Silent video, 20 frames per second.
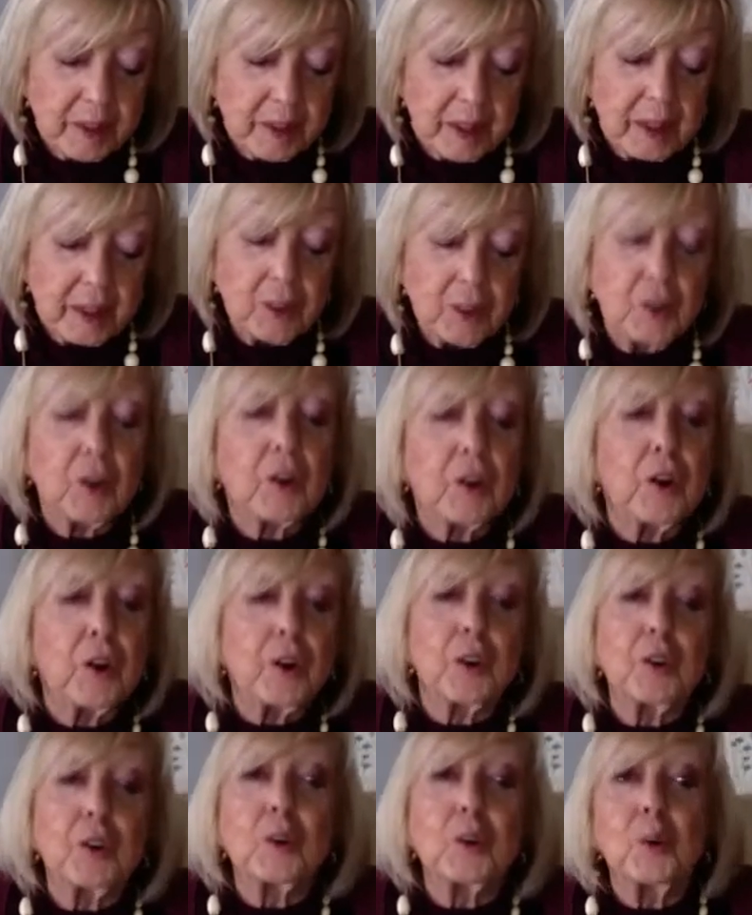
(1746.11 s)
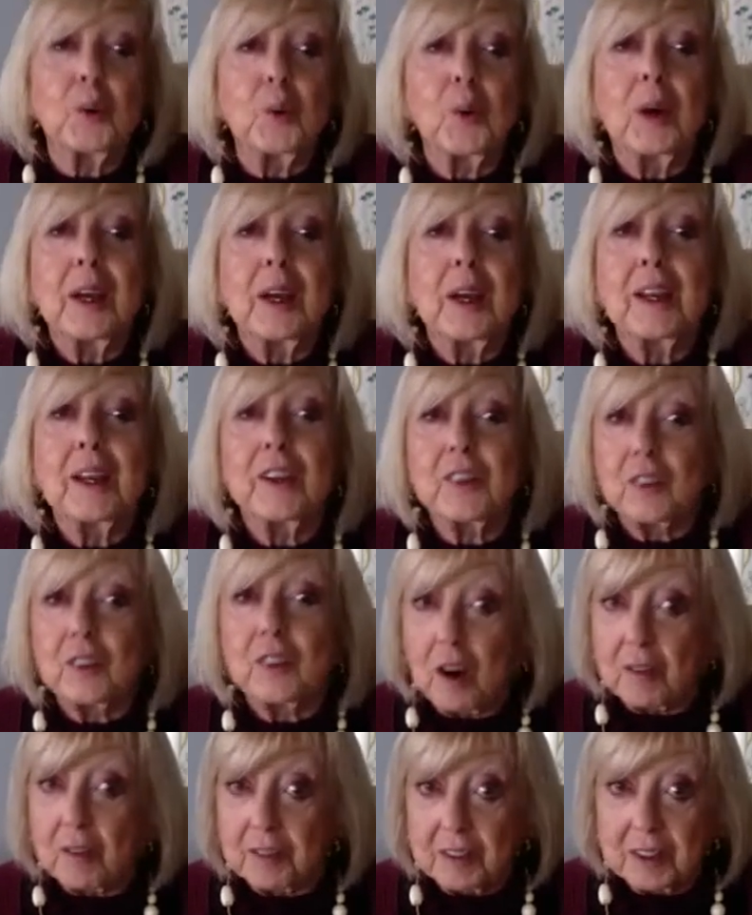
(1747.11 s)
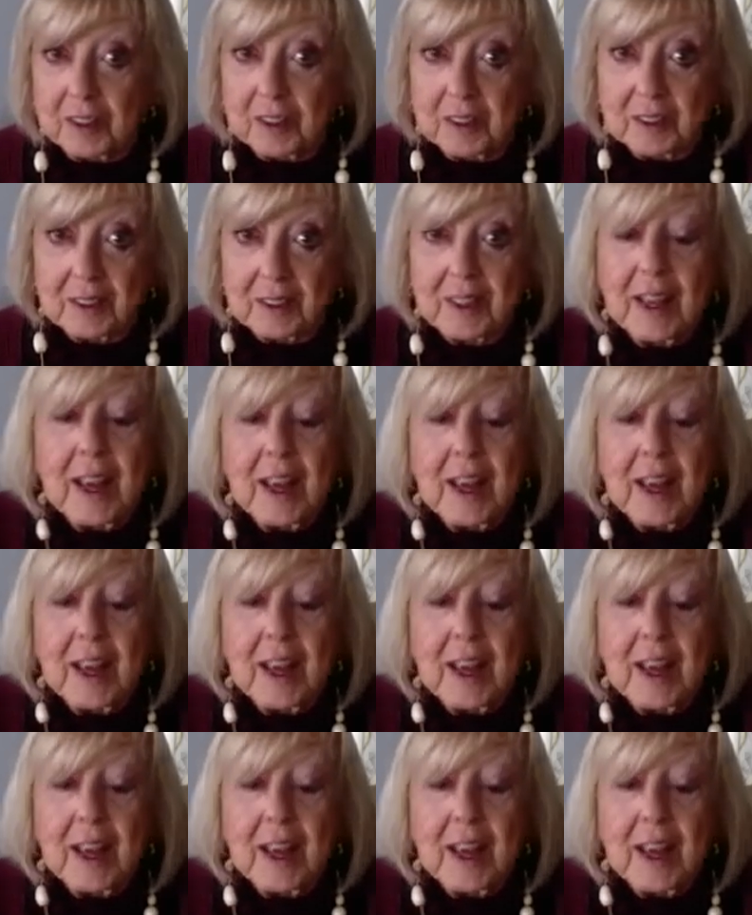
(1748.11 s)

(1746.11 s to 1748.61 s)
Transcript: He took her to his office.